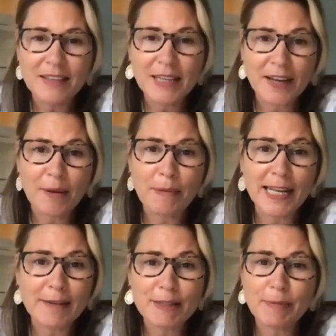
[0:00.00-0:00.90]
in
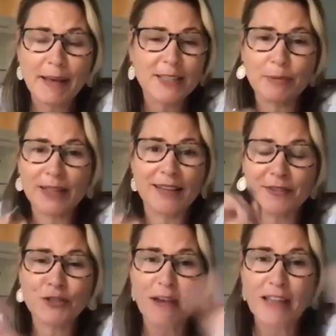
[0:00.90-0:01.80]
many respects, we kind
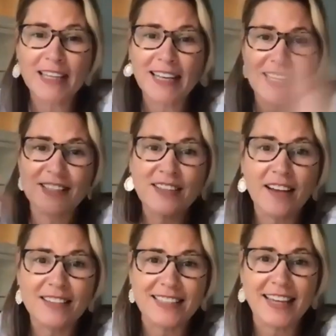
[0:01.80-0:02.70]
of shredded it and
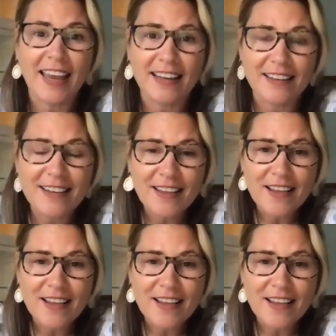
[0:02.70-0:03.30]
started again.